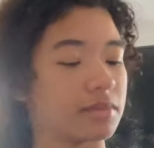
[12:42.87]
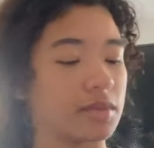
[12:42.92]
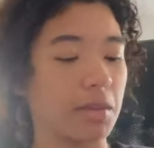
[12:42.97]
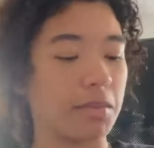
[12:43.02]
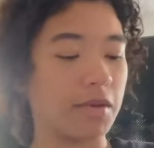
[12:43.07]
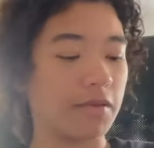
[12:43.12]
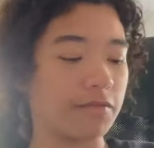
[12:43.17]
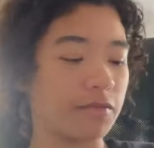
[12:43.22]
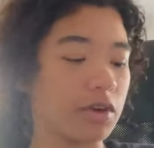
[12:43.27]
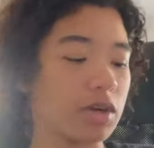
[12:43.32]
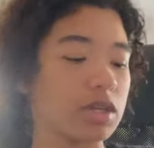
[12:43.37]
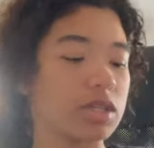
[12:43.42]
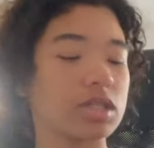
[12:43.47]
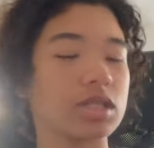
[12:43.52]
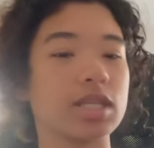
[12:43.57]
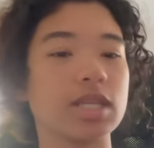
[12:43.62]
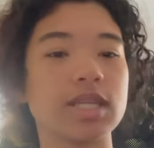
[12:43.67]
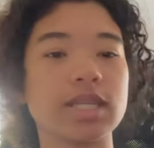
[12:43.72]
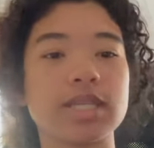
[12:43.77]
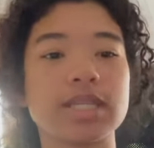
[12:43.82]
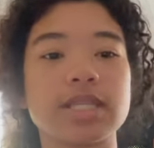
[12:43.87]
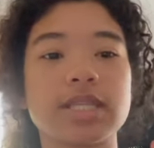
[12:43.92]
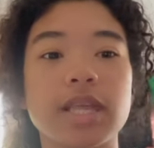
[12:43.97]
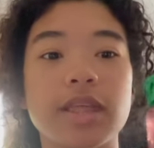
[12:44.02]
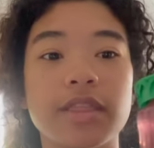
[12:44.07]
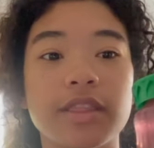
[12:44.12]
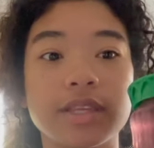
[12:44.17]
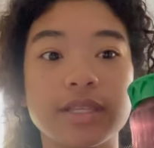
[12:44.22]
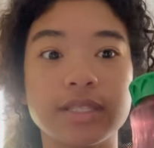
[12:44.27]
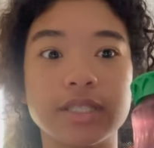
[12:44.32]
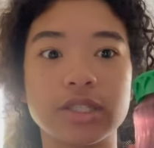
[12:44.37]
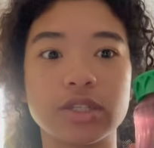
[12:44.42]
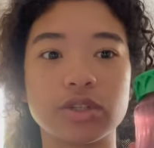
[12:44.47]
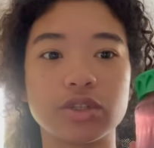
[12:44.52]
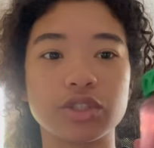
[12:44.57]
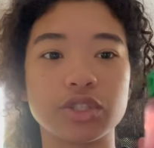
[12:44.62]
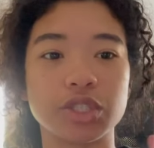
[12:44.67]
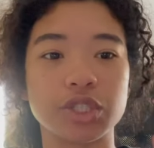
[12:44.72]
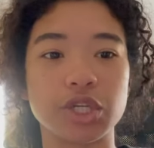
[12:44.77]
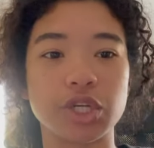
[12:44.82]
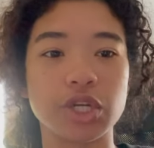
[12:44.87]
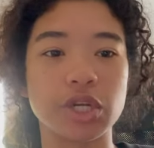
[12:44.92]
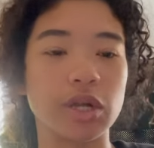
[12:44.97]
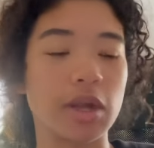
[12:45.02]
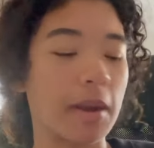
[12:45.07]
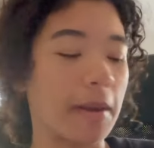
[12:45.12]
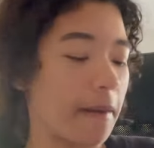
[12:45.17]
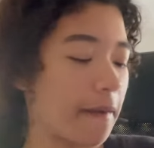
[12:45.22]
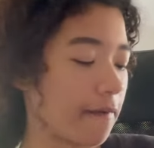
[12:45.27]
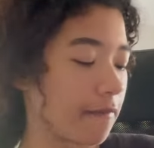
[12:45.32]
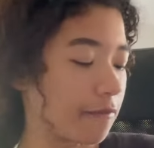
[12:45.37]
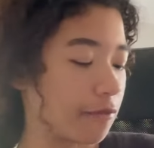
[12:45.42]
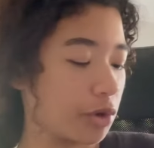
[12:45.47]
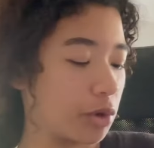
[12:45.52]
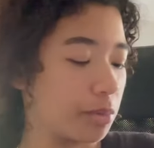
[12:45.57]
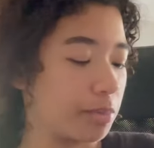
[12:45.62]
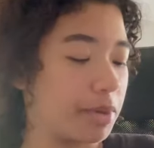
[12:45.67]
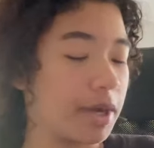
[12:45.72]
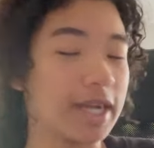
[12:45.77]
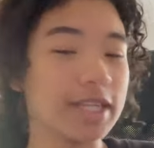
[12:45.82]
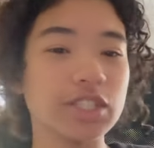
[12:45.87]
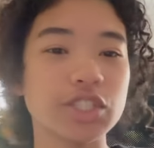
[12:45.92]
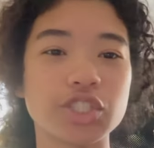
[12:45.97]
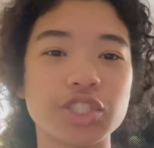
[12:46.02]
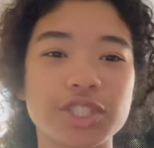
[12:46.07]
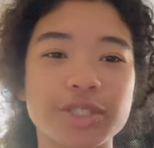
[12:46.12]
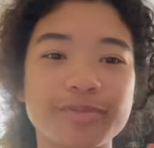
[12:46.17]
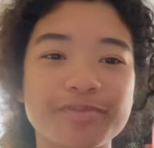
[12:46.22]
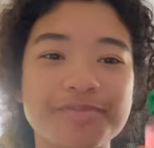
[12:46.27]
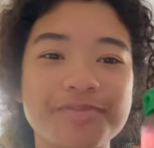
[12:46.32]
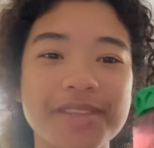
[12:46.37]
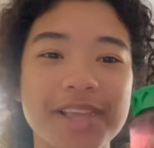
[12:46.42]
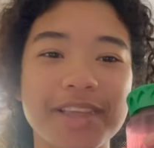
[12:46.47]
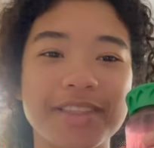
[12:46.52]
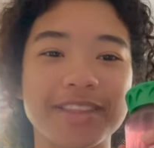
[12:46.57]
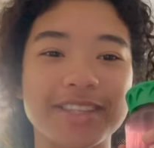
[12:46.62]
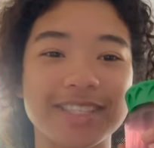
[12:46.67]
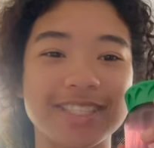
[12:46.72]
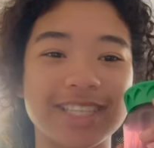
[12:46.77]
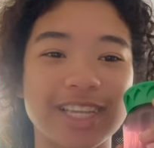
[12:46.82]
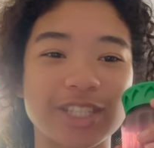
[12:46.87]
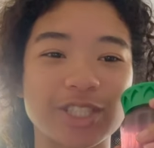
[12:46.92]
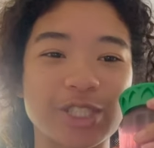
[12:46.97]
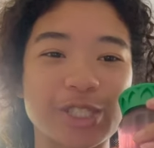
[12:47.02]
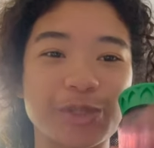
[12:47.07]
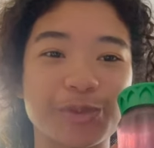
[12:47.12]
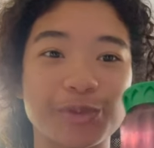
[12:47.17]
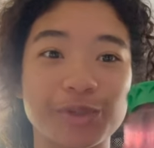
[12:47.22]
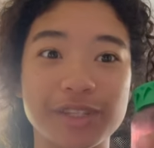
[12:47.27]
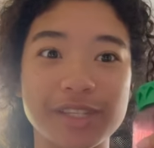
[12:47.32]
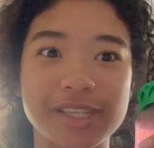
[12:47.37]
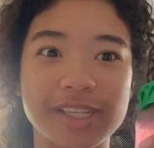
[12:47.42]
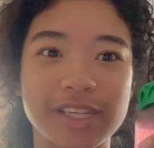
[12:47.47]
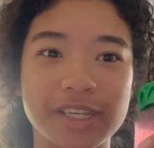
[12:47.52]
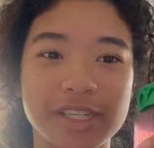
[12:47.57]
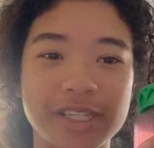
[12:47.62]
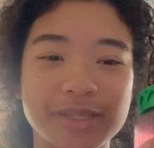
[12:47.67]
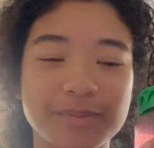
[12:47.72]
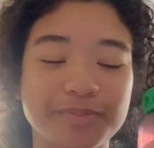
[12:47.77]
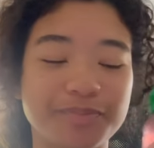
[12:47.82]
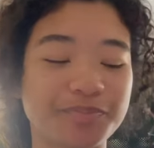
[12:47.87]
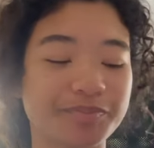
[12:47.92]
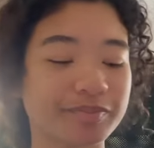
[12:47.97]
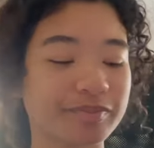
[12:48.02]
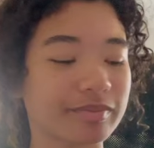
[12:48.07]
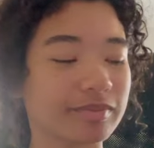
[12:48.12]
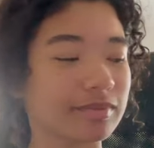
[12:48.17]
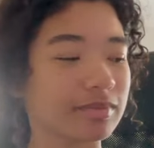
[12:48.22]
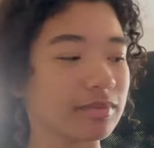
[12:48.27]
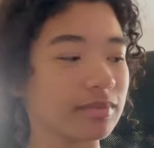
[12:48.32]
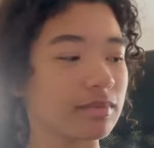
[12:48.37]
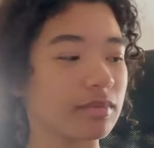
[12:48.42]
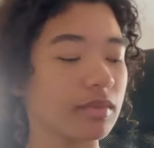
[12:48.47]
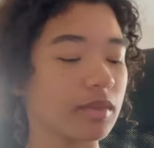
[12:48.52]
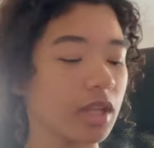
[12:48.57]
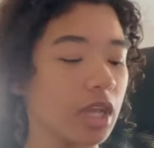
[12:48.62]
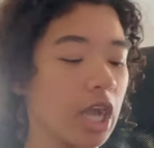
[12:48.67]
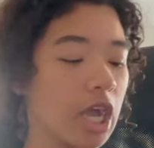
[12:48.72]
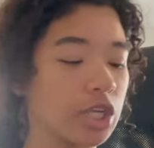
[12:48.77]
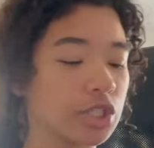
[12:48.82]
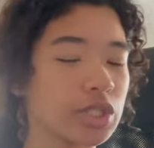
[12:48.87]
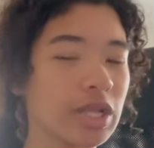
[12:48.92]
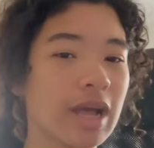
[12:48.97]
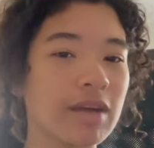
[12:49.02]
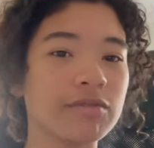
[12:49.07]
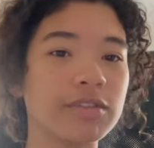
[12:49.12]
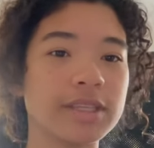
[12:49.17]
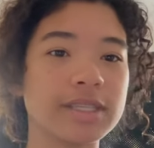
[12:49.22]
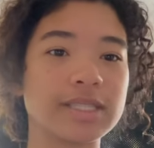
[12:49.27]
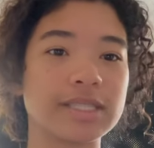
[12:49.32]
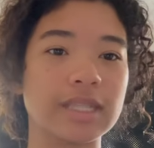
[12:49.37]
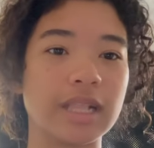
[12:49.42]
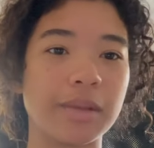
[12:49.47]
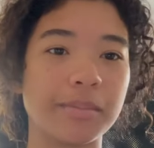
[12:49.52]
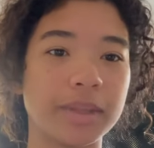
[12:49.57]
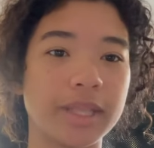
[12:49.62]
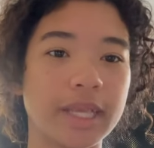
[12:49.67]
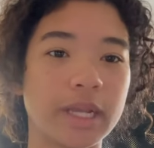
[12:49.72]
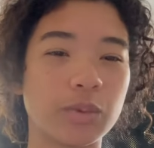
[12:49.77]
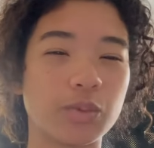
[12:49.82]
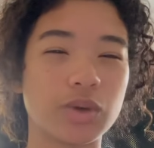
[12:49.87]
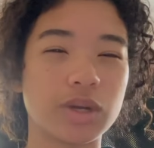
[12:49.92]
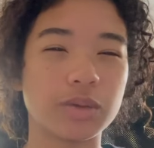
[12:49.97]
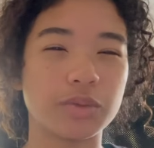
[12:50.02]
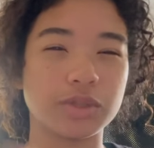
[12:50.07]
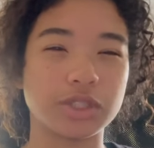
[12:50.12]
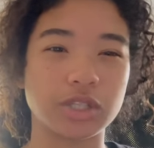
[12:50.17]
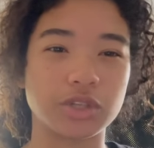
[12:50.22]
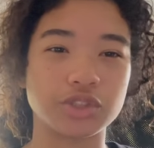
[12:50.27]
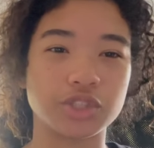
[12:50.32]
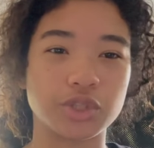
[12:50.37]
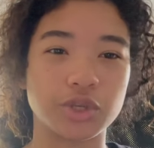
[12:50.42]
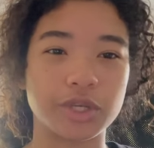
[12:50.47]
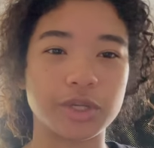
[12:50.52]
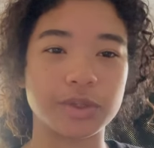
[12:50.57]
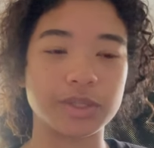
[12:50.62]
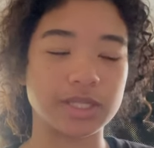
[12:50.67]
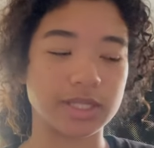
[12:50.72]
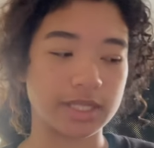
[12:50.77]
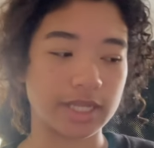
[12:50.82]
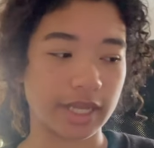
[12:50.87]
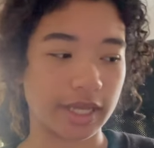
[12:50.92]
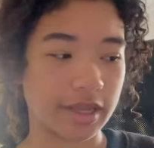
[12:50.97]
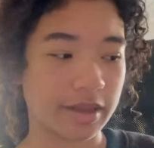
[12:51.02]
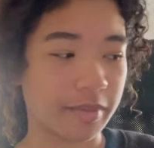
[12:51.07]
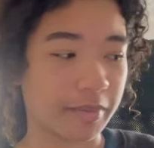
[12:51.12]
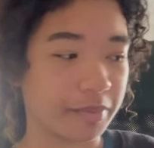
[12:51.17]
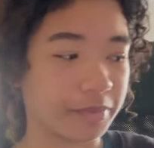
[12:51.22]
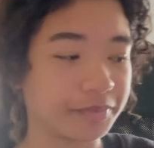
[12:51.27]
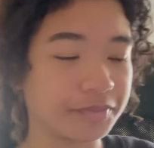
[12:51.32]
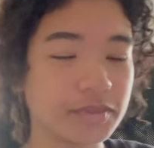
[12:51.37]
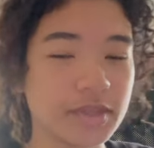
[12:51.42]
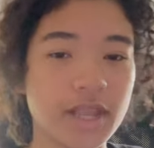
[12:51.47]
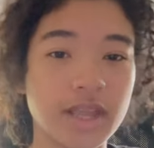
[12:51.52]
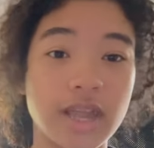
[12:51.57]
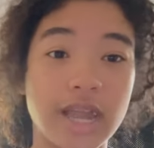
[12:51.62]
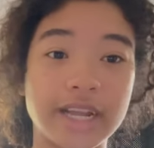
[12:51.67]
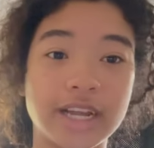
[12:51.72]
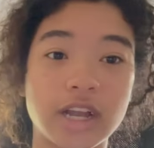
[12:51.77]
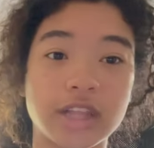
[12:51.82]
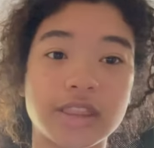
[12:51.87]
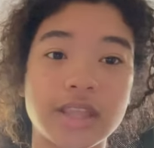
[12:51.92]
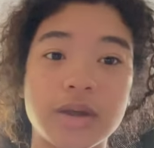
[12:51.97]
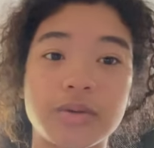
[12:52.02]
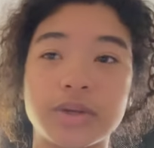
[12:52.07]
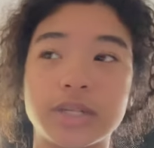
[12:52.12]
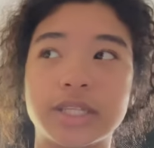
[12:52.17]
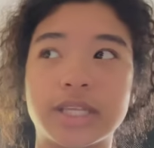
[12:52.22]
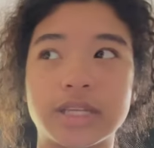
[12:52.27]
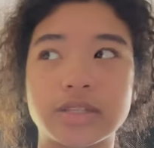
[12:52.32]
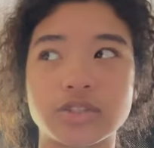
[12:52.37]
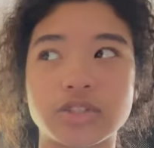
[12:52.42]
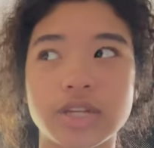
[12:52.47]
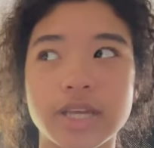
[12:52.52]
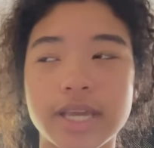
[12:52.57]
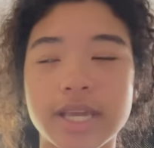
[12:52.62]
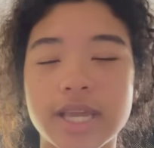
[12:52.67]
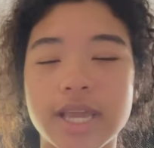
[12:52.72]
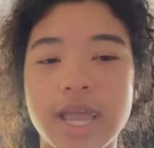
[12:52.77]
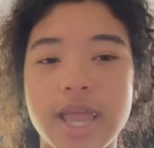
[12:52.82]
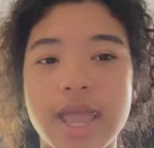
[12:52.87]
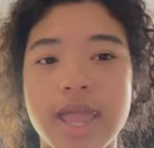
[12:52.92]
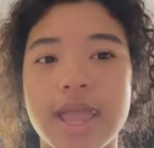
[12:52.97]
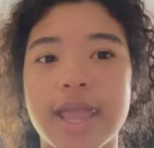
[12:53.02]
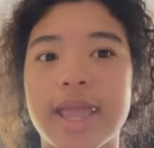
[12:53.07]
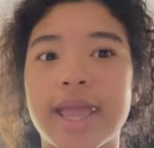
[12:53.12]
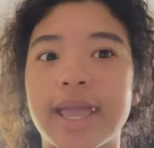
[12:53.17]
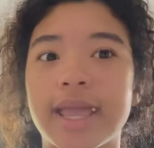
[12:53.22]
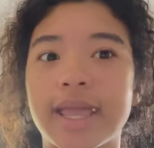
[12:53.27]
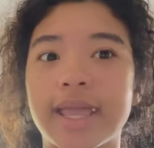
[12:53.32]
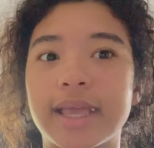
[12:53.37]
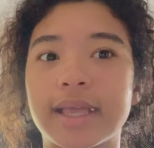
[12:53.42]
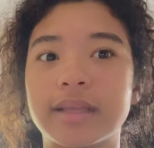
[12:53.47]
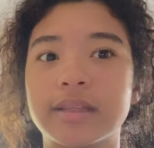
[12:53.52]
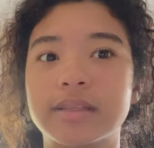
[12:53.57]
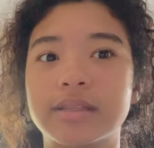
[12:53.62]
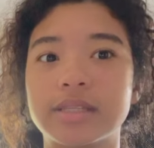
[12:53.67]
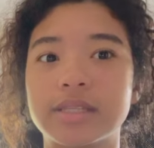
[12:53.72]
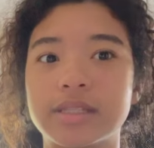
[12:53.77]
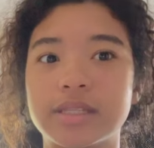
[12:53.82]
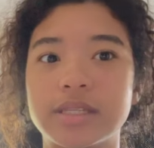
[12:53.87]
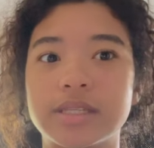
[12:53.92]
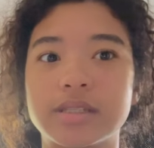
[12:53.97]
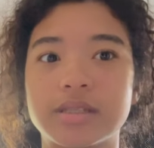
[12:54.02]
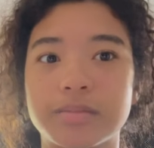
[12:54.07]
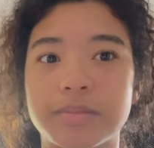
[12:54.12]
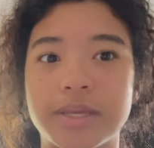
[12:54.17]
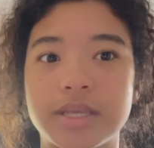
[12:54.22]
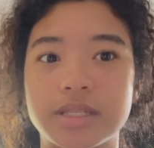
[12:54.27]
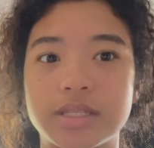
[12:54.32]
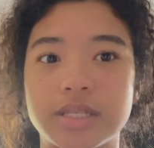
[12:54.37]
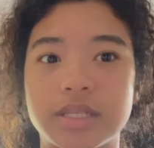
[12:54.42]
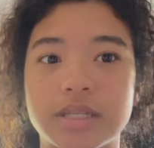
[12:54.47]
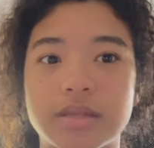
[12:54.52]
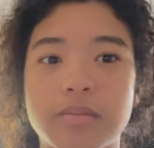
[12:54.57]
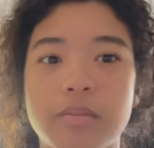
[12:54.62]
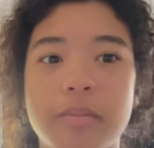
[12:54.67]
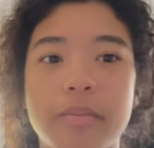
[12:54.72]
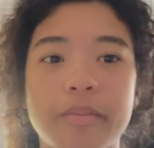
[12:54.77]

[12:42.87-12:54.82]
But first is this Zero Sugar Fruit Punch. This is actually really good. I also have this lemonade one, which I'll show you in a second. I got that one yesterday, and it tastes amazing.